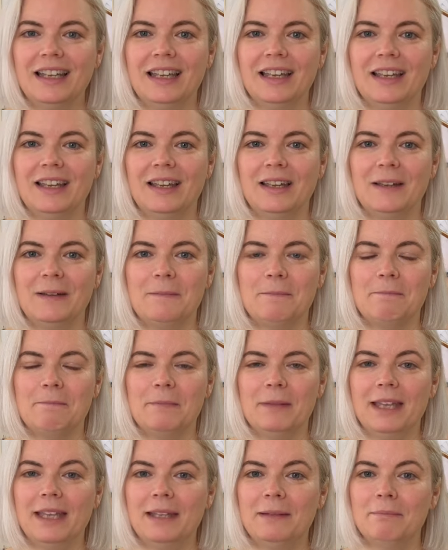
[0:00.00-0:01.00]

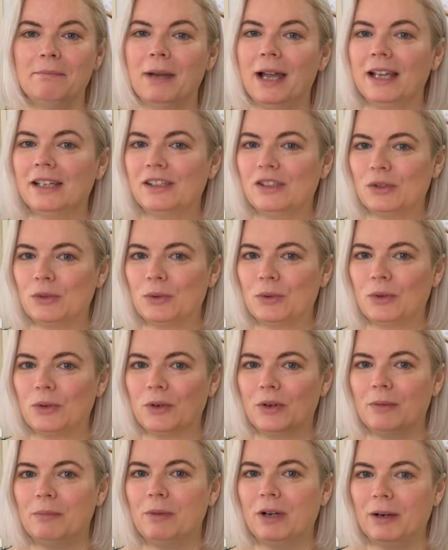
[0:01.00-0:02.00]
in my
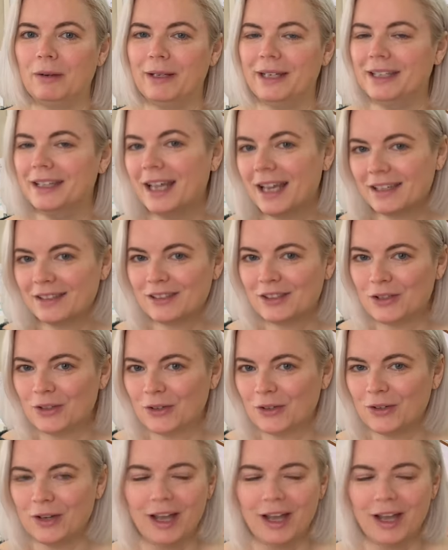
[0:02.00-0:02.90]
store probably next year.